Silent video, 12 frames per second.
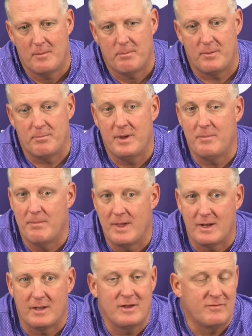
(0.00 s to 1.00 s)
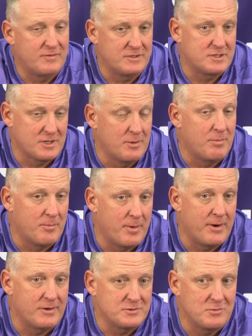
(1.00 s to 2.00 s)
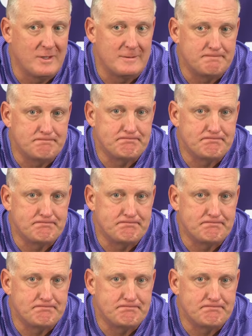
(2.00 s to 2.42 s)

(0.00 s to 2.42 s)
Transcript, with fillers: but be mentally and physically prepared as well.